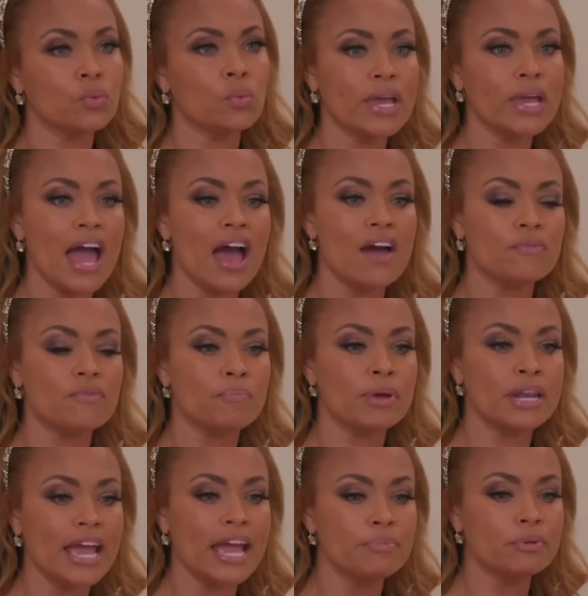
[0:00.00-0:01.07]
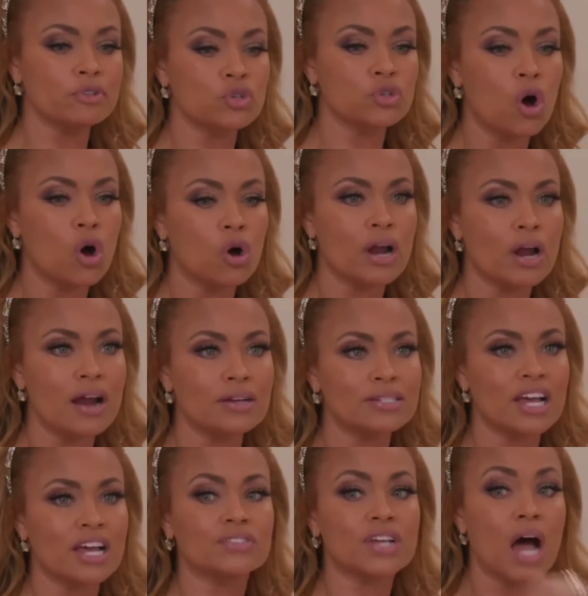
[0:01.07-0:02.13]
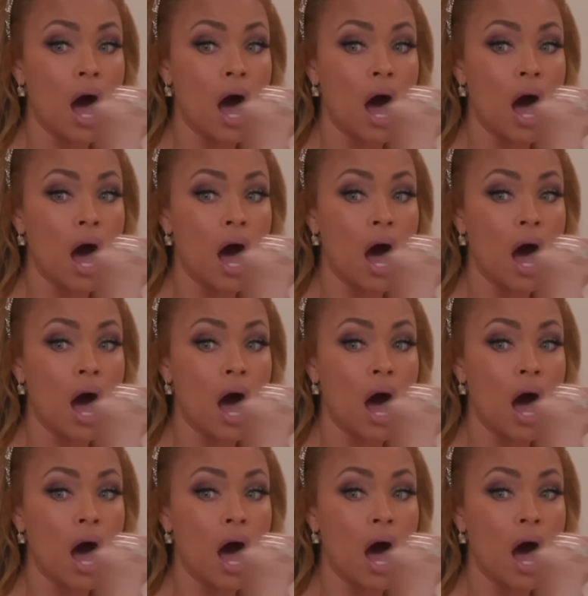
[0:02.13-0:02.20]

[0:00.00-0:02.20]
We have been able to hold ourselves